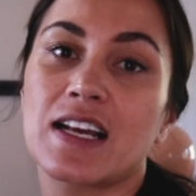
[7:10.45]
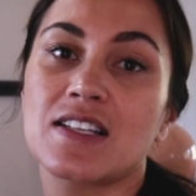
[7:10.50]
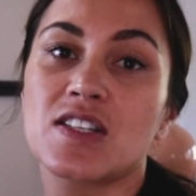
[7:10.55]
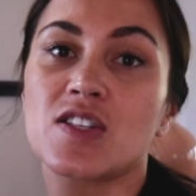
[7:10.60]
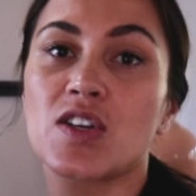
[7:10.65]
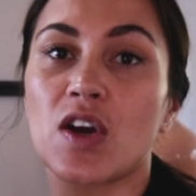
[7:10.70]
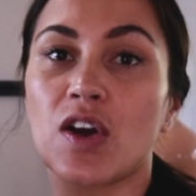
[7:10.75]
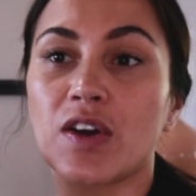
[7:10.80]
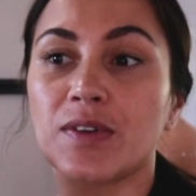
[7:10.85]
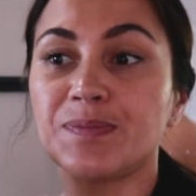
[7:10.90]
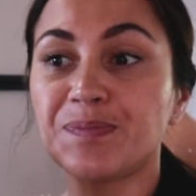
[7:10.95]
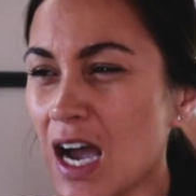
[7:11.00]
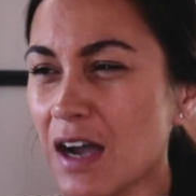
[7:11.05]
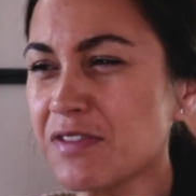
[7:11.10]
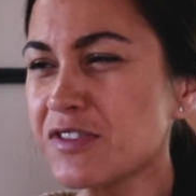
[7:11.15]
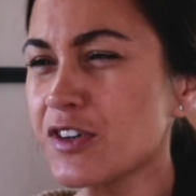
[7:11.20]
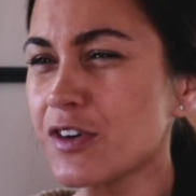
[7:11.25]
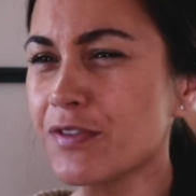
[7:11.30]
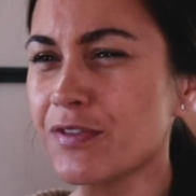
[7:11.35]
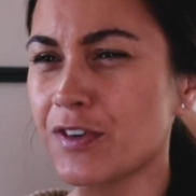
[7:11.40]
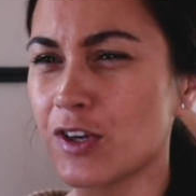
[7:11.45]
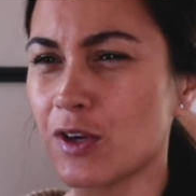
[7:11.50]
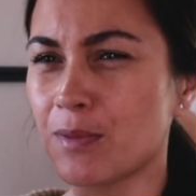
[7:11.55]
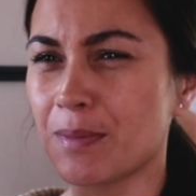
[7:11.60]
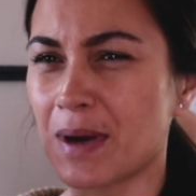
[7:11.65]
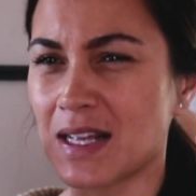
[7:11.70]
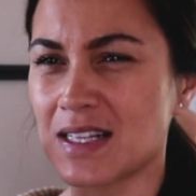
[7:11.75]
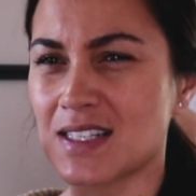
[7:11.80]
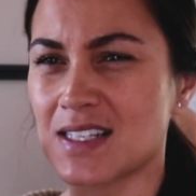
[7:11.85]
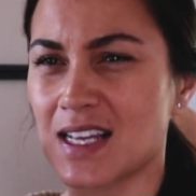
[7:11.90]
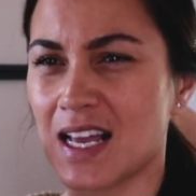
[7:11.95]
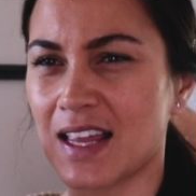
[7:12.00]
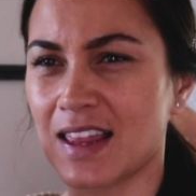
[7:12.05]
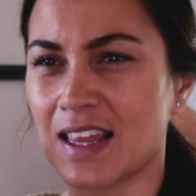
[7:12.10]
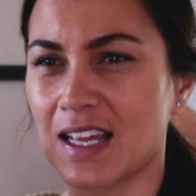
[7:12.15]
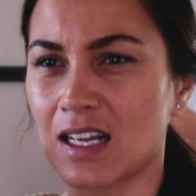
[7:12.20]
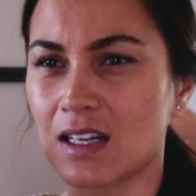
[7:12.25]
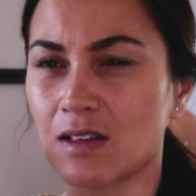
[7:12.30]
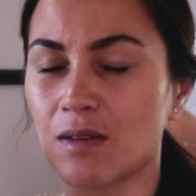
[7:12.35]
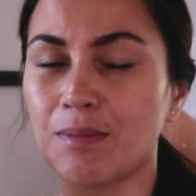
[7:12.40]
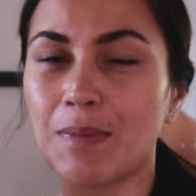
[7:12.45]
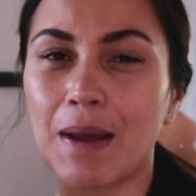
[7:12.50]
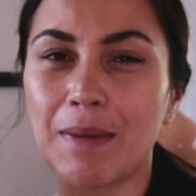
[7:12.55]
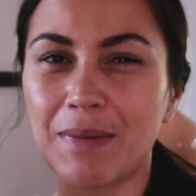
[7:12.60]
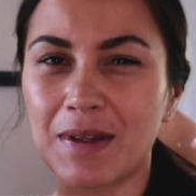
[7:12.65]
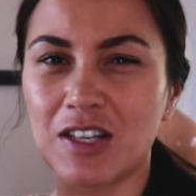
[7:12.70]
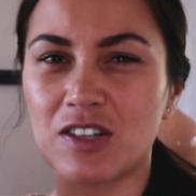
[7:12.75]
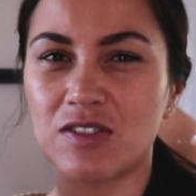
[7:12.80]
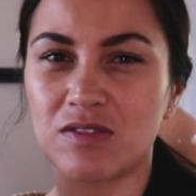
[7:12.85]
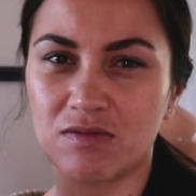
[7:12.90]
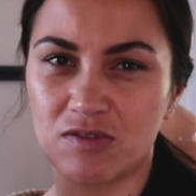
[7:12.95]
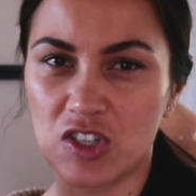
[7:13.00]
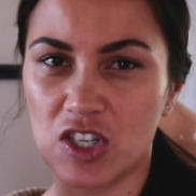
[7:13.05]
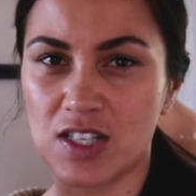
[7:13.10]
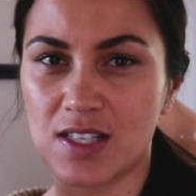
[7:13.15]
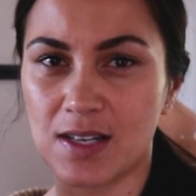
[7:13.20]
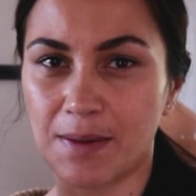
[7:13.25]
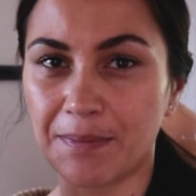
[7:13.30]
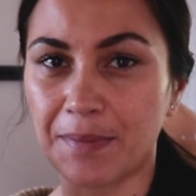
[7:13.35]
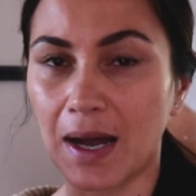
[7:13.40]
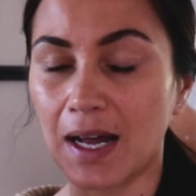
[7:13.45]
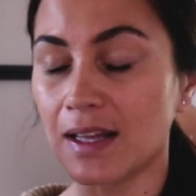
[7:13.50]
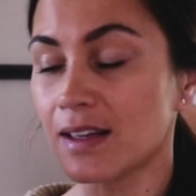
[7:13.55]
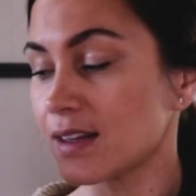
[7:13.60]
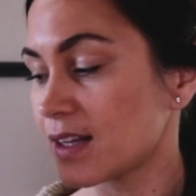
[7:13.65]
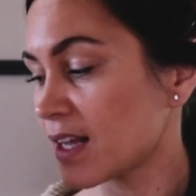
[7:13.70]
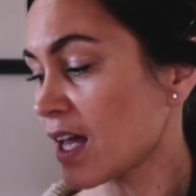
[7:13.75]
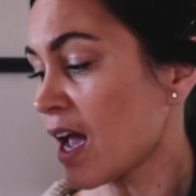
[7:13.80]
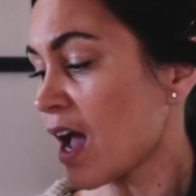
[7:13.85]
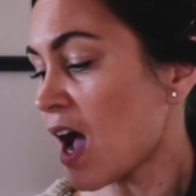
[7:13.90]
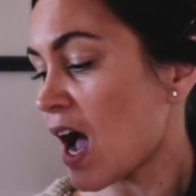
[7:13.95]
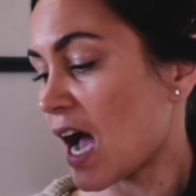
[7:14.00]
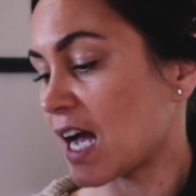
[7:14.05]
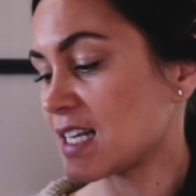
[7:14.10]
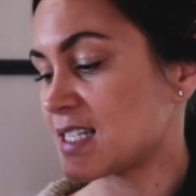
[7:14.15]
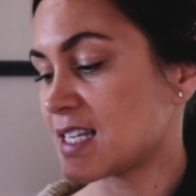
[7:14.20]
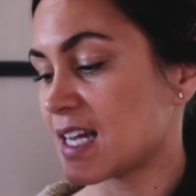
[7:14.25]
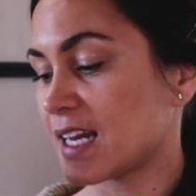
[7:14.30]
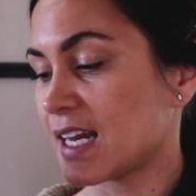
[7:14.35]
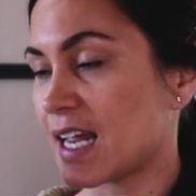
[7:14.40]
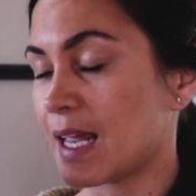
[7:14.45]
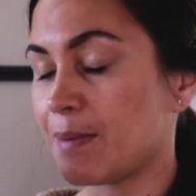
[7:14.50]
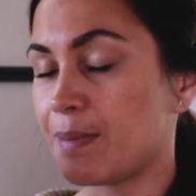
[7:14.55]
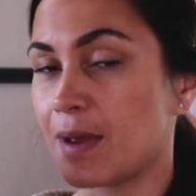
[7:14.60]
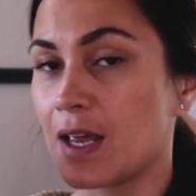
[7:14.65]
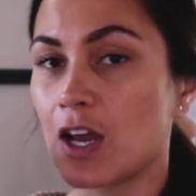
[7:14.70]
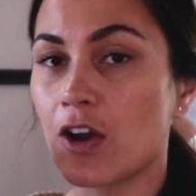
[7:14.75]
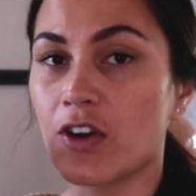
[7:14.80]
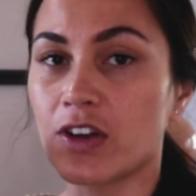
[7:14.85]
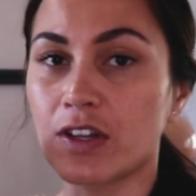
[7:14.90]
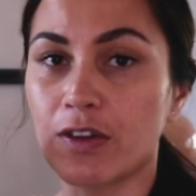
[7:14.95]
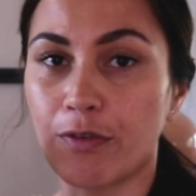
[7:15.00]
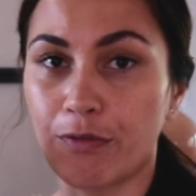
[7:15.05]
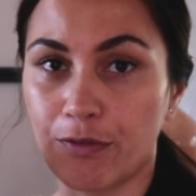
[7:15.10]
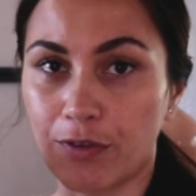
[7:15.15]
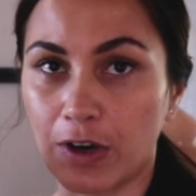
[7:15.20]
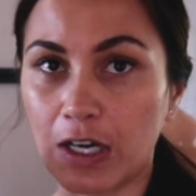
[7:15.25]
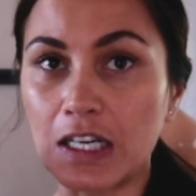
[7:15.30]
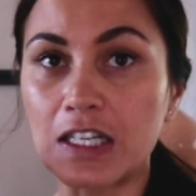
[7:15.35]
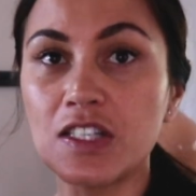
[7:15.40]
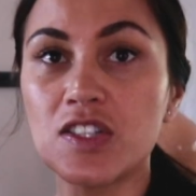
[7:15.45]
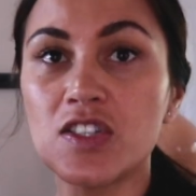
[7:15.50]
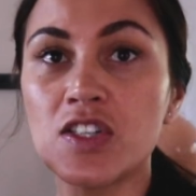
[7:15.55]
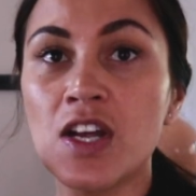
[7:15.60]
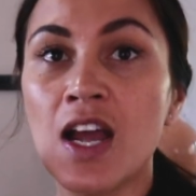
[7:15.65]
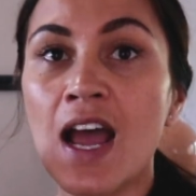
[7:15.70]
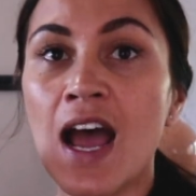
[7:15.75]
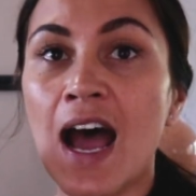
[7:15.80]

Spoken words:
So after a few months, I think maybe just a month, I started keeping her in the fridge.